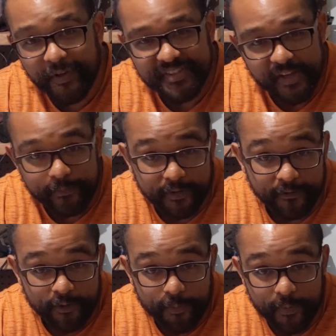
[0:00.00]
What's up,
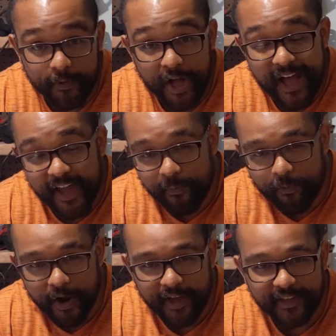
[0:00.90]
beautiful people? I
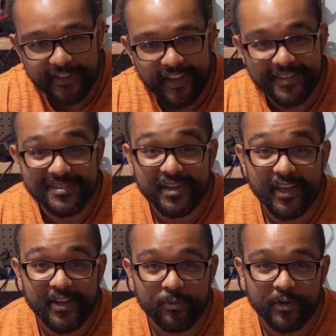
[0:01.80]
am Ryan, and
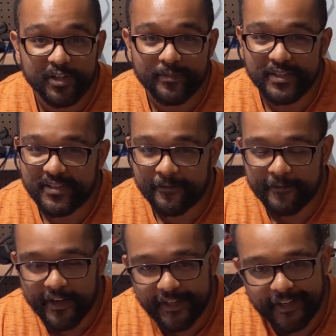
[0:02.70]
today we're going to be
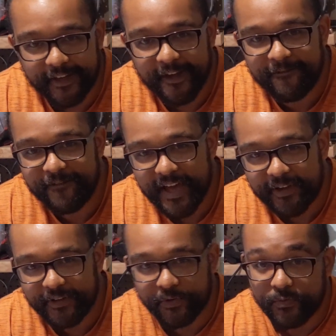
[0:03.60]
defining
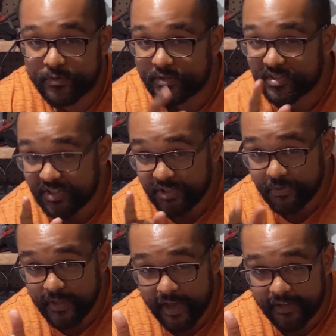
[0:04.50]
value. To
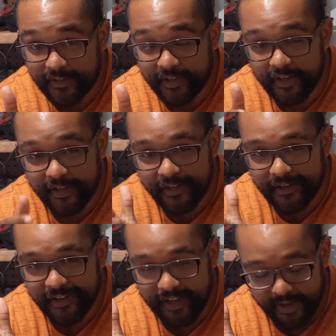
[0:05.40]
do that,
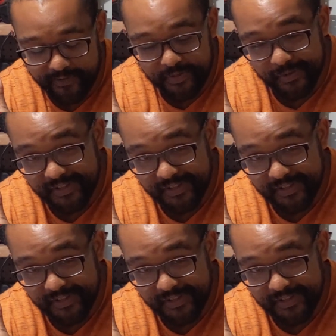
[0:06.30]
I have some